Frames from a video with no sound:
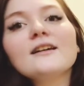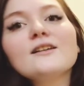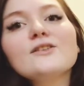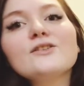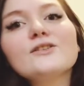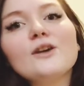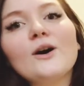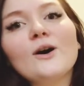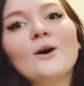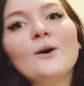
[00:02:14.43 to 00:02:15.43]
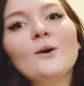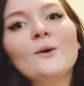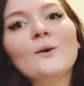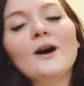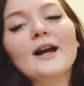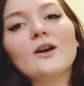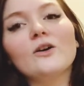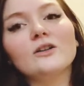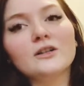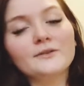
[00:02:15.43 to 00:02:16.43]
So I
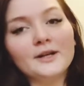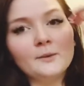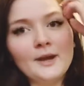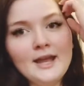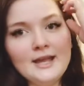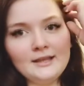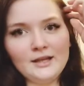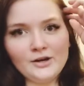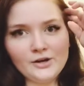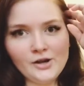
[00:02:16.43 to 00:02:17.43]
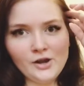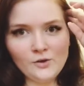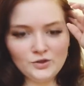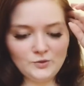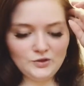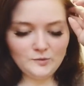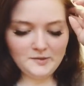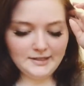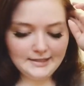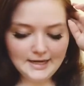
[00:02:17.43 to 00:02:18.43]
called her right away and let her know. She was super
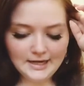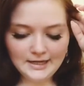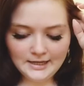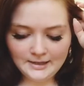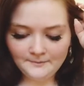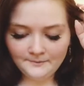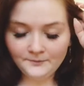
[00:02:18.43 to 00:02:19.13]
excited.